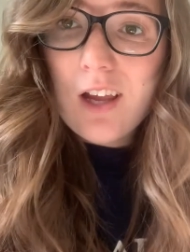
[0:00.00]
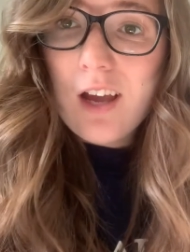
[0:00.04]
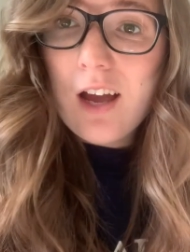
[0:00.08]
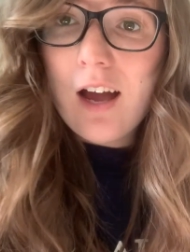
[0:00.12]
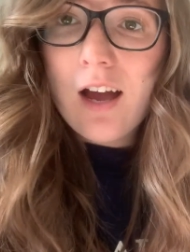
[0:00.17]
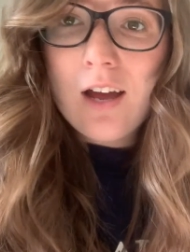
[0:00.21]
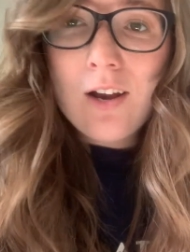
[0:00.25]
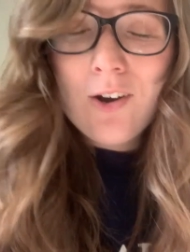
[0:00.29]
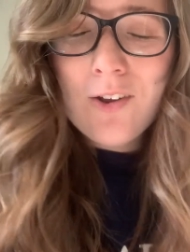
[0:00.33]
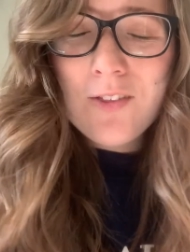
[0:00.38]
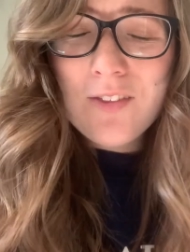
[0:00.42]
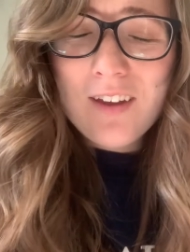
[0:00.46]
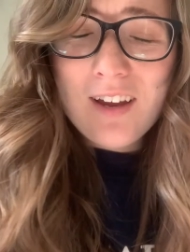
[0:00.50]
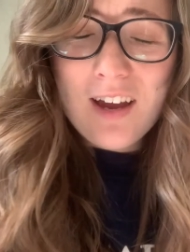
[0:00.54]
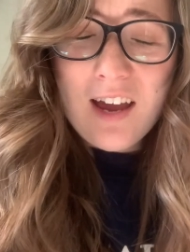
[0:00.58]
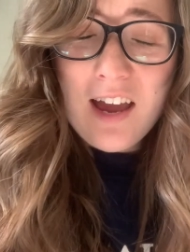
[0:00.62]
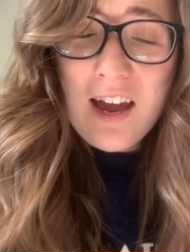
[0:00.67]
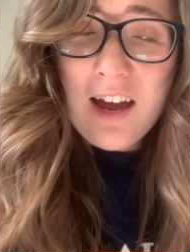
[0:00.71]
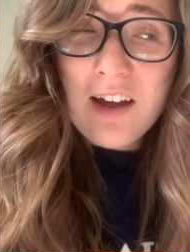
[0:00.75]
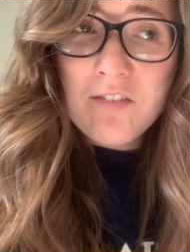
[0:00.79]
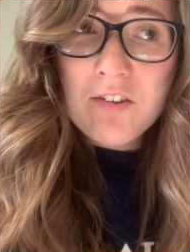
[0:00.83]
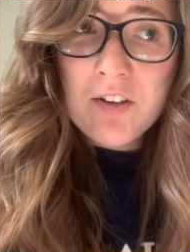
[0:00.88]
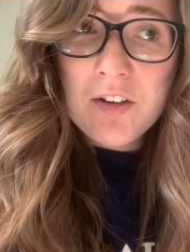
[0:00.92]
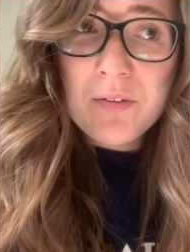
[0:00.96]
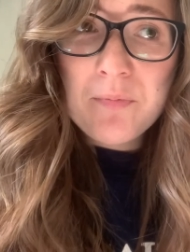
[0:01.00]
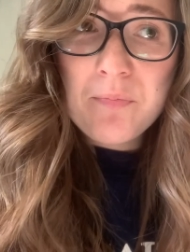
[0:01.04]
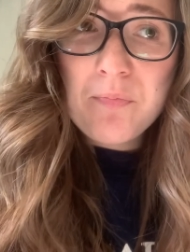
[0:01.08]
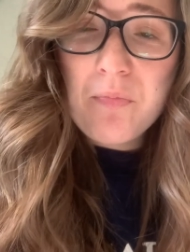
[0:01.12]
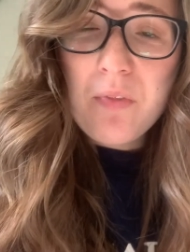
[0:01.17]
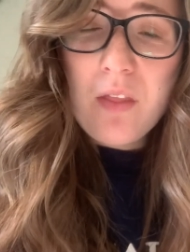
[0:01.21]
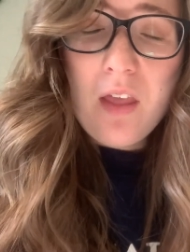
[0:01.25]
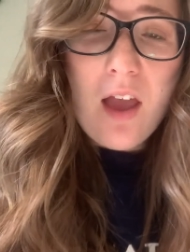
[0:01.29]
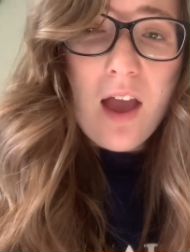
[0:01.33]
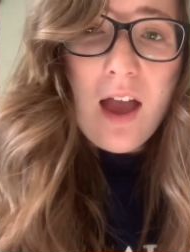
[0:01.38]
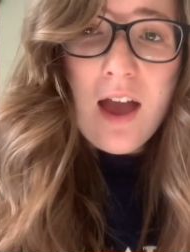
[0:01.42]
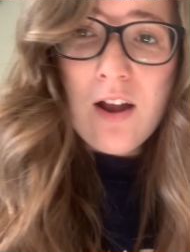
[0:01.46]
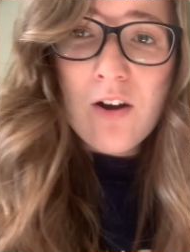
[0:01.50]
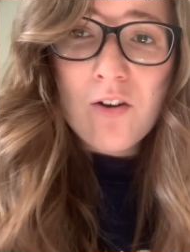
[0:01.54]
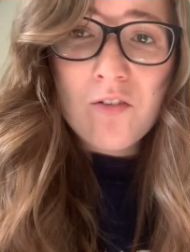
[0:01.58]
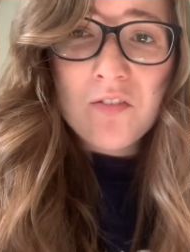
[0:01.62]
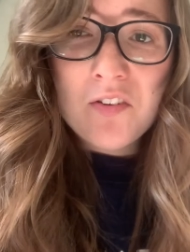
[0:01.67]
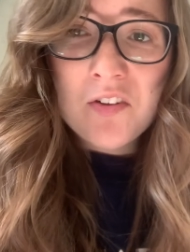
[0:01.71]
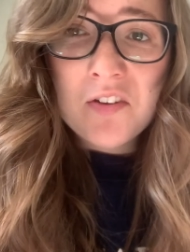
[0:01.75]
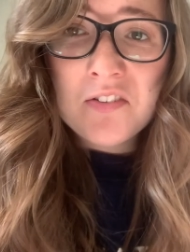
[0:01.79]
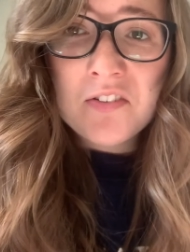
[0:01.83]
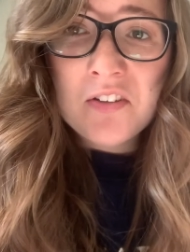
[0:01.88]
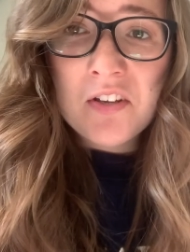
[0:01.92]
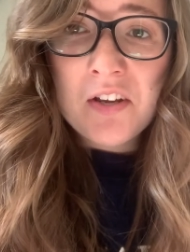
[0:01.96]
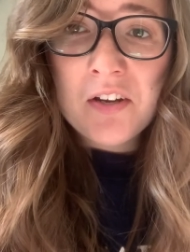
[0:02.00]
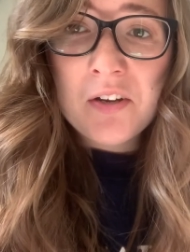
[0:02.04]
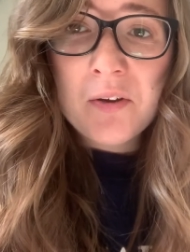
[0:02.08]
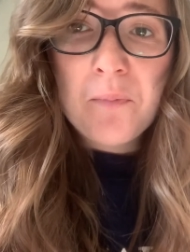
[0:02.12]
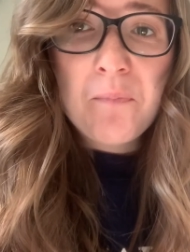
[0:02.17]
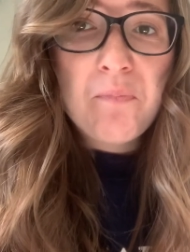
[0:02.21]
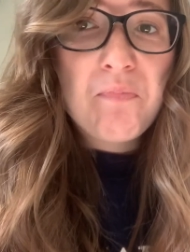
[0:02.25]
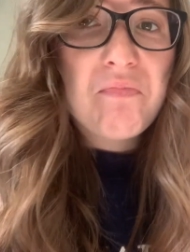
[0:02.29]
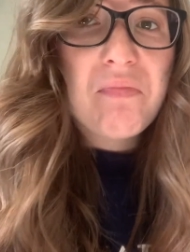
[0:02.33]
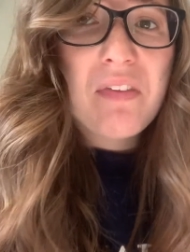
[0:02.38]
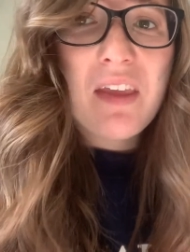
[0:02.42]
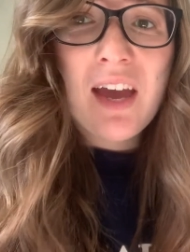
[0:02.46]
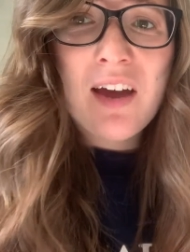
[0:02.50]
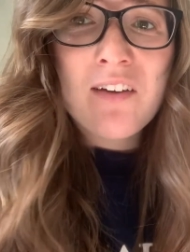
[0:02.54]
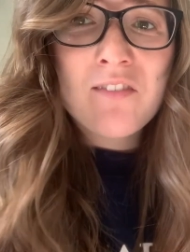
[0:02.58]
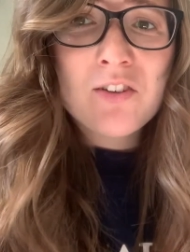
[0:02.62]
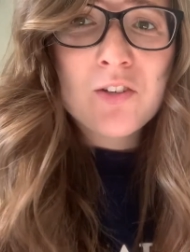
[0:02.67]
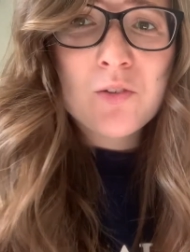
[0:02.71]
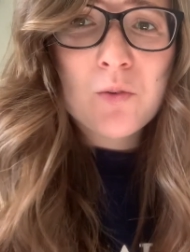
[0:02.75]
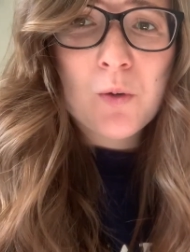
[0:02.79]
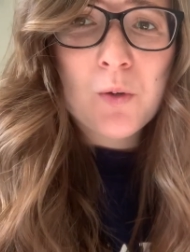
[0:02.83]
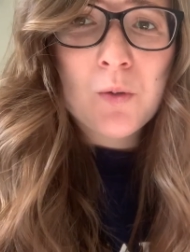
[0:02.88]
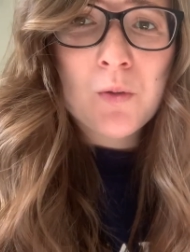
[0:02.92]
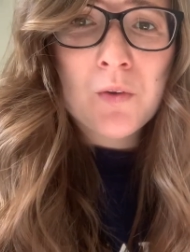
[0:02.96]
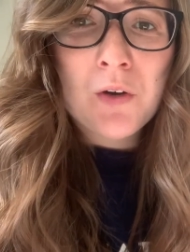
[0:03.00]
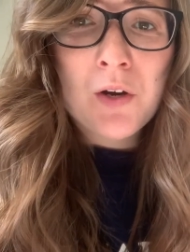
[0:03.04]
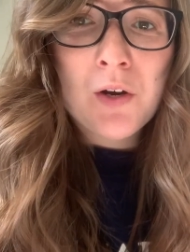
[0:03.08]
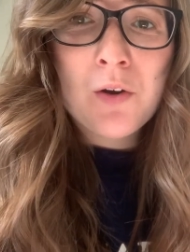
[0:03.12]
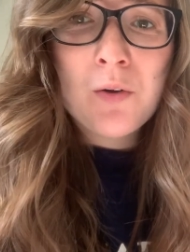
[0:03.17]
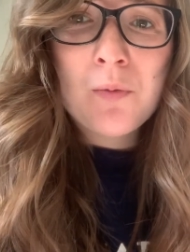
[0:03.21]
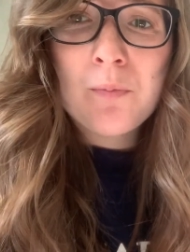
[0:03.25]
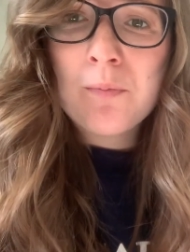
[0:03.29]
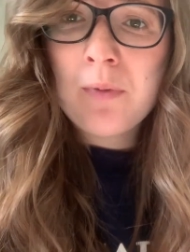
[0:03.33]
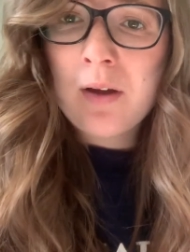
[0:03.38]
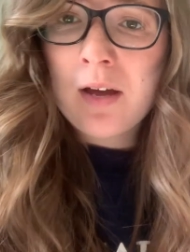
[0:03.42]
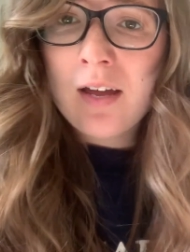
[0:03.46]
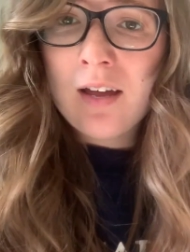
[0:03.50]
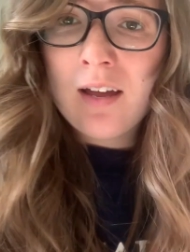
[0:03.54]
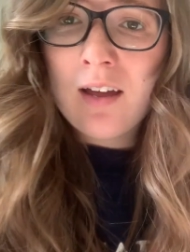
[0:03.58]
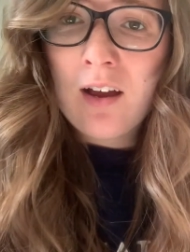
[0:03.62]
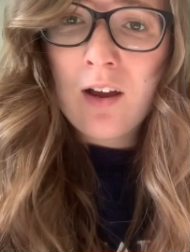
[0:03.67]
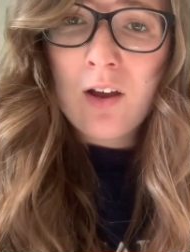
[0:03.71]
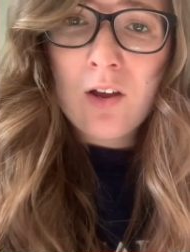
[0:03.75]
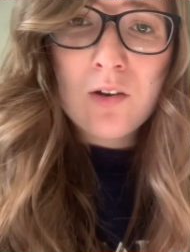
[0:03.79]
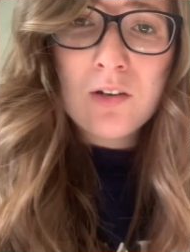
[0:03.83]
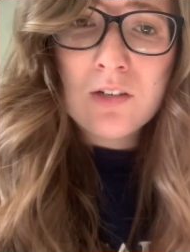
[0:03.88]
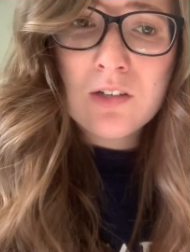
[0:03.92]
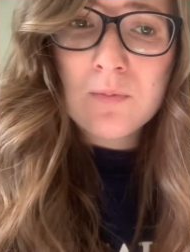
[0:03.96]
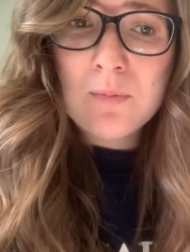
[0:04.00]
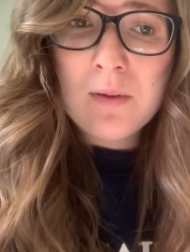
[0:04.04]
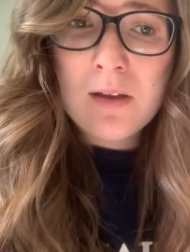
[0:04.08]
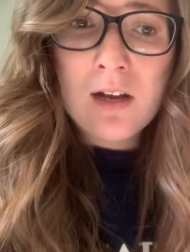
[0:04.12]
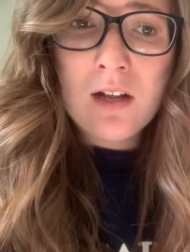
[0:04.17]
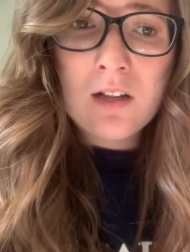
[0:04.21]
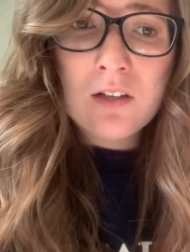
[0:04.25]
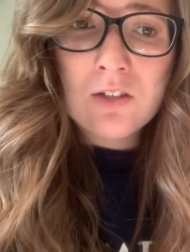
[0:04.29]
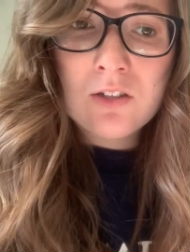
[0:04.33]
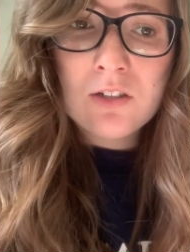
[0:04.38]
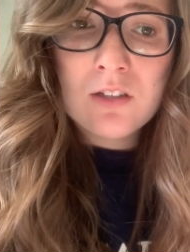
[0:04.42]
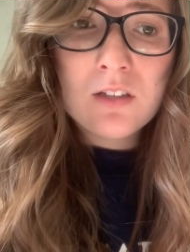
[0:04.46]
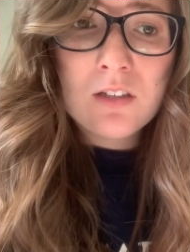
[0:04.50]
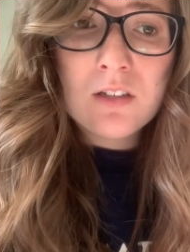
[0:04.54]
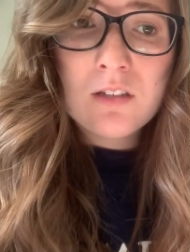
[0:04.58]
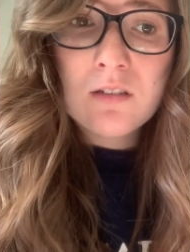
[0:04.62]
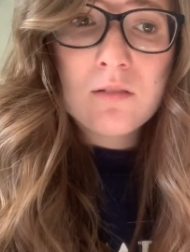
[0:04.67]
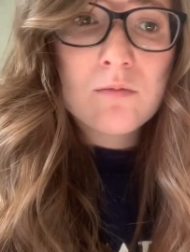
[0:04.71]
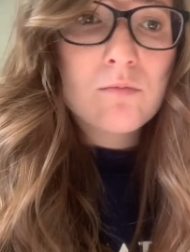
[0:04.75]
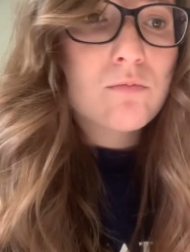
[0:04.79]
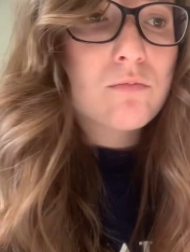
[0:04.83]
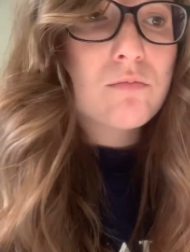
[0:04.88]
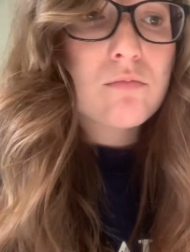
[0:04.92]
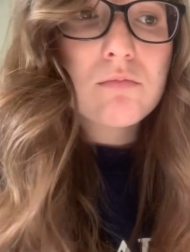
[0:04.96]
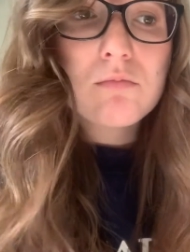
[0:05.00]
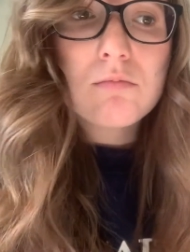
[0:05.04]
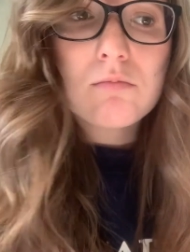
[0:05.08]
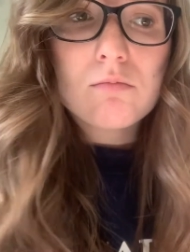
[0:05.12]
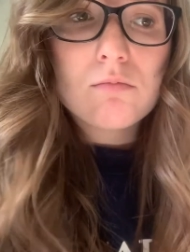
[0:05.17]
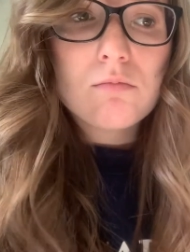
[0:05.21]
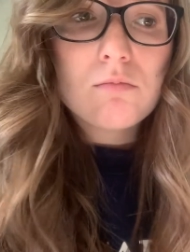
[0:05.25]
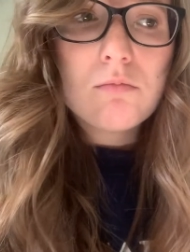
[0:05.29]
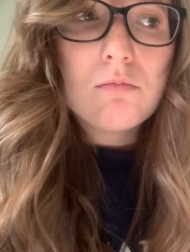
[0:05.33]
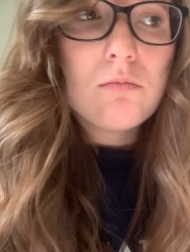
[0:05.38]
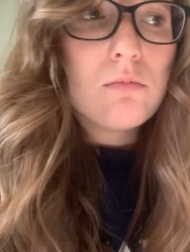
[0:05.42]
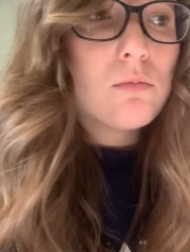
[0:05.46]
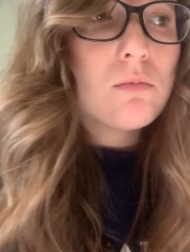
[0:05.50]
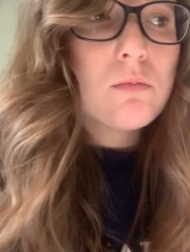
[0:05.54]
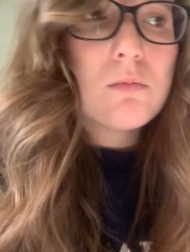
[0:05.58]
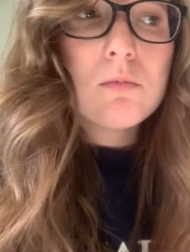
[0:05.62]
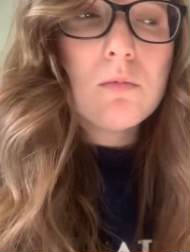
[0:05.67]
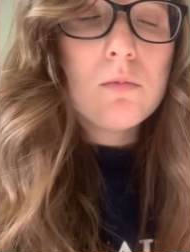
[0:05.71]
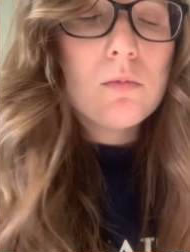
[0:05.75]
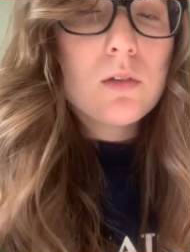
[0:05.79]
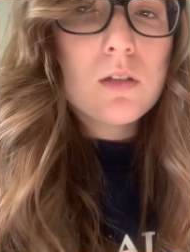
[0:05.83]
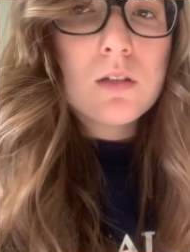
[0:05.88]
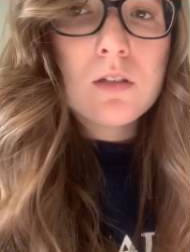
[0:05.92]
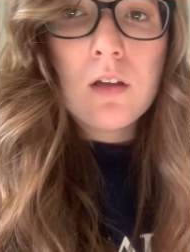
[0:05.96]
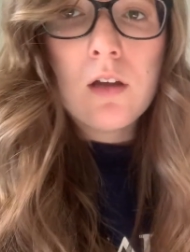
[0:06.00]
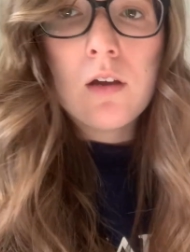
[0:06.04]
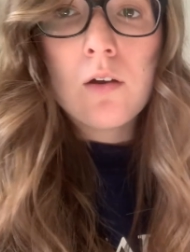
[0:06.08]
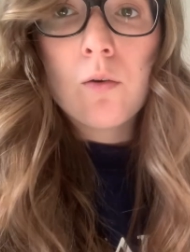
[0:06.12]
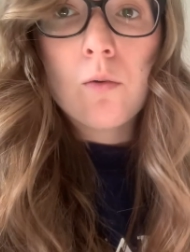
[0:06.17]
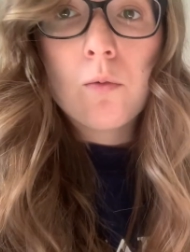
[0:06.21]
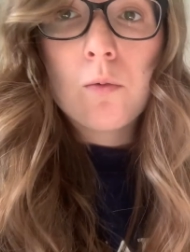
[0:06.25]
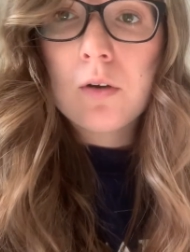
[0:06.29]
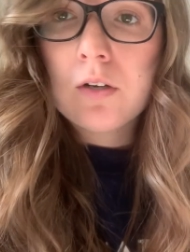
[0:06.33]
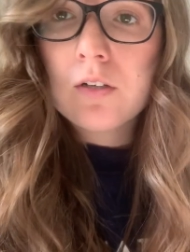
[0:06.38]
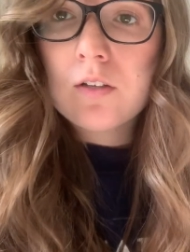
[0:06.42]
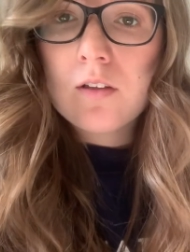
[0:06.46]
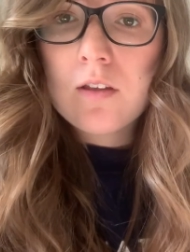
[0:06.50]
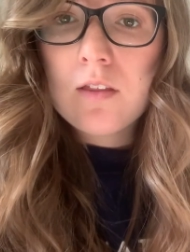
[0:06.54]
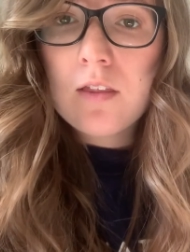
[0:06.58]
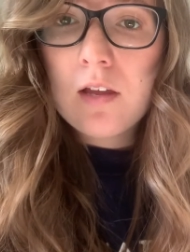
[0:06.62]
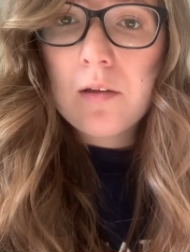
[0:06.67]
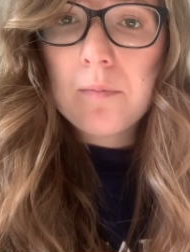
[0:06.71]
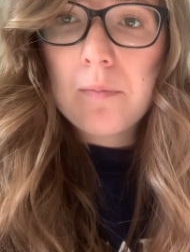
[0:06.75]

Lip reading: I don't think I have it. I don't feel sick. I have a sore throat, but it could just be allergies. So we're just gonna think